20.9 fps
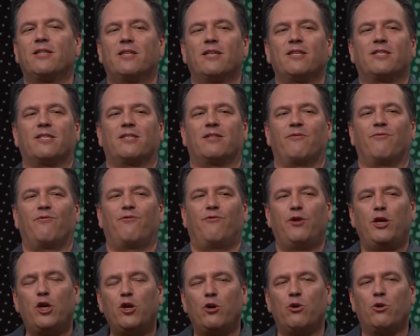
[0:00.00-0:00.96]
done if it
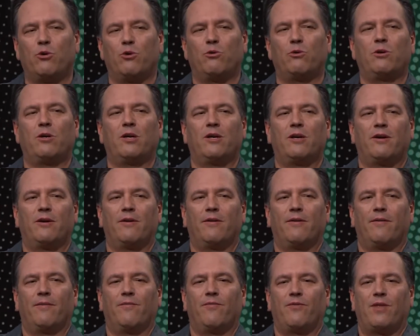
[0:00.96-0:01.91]
happens once, right?
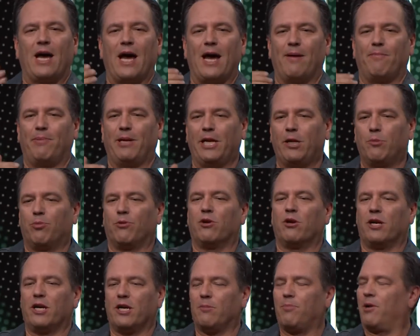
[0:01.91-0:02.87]
To now you guys are
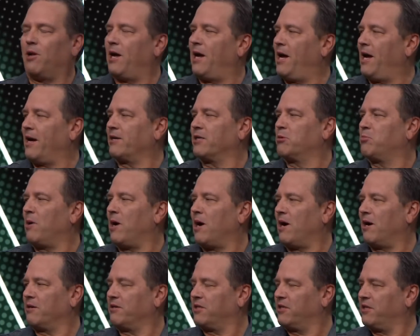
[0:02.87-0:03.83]
saying, oh, at least it's
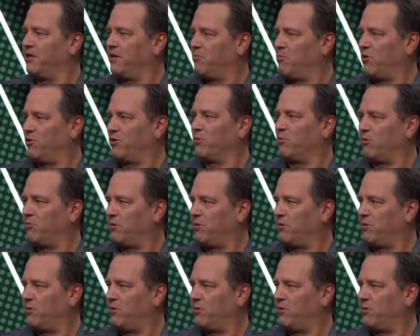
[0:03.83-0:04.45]
not day and date.